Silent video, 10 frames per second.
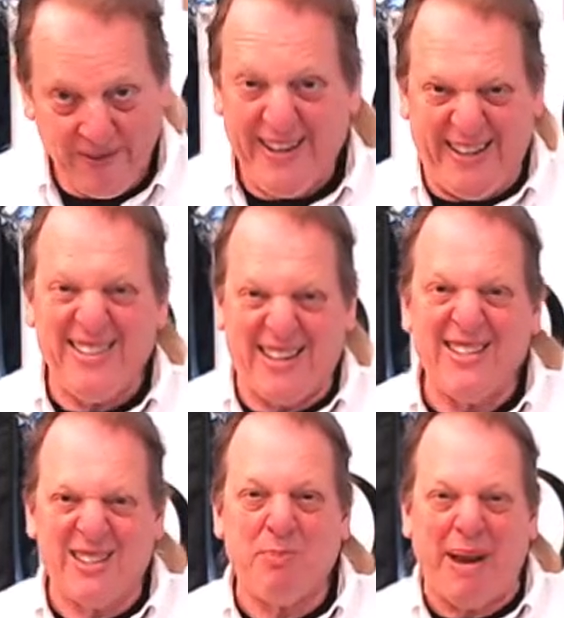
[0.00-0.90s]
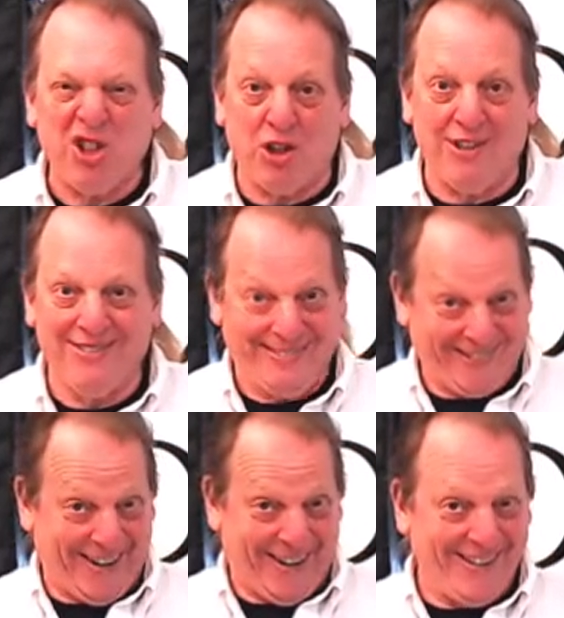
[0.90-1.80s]
It's special. All
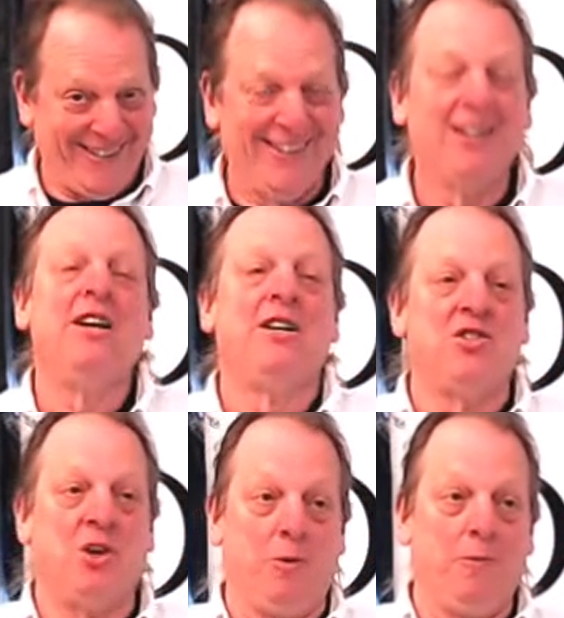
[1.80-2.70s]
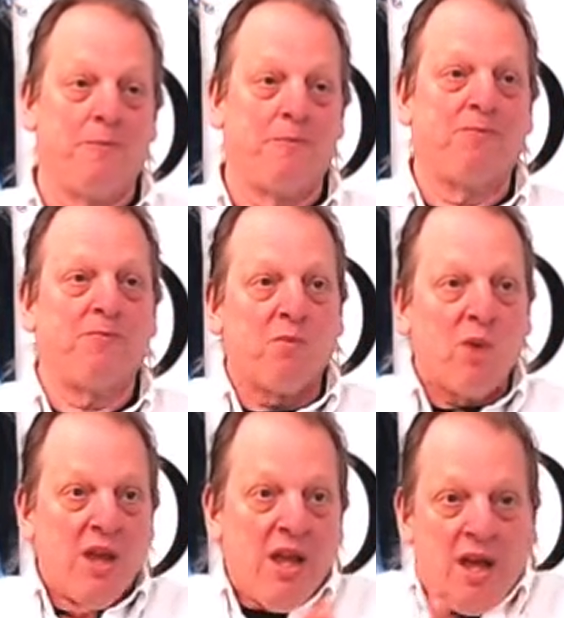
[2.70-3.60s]
right? So
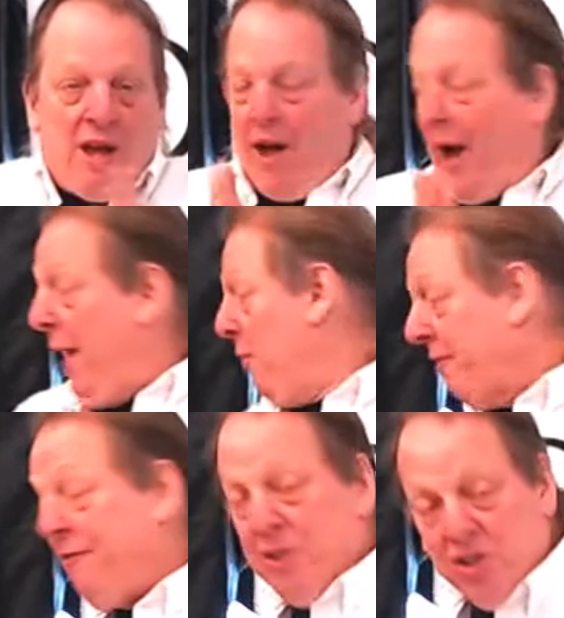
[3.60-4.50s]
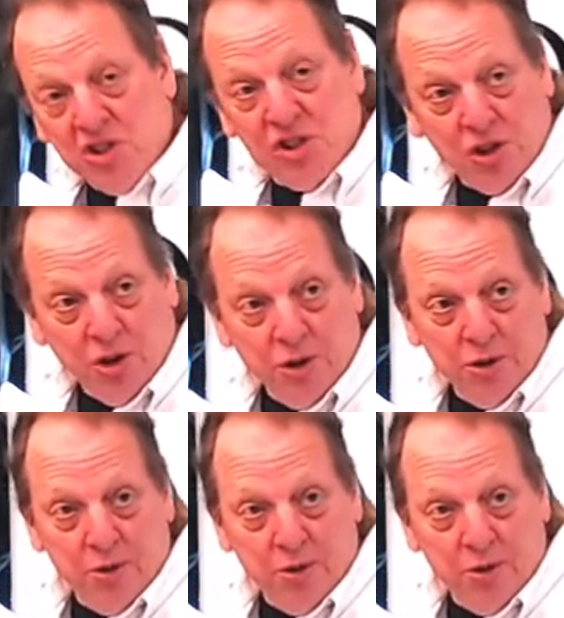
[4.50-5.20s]
I want to first show you